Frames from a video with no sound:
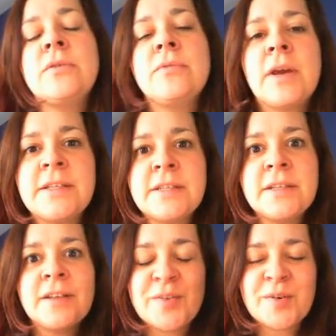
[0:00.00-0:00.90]
of
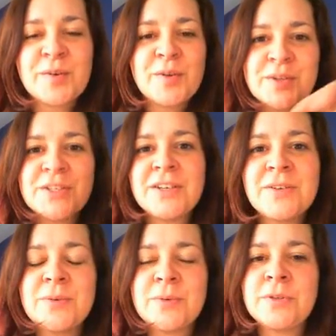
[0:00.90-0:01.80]
writing a
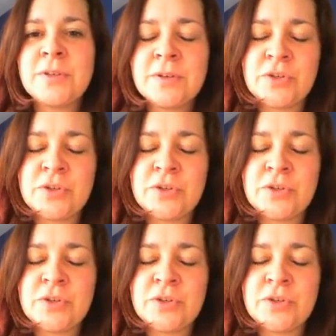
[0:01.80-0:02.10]
chronological order,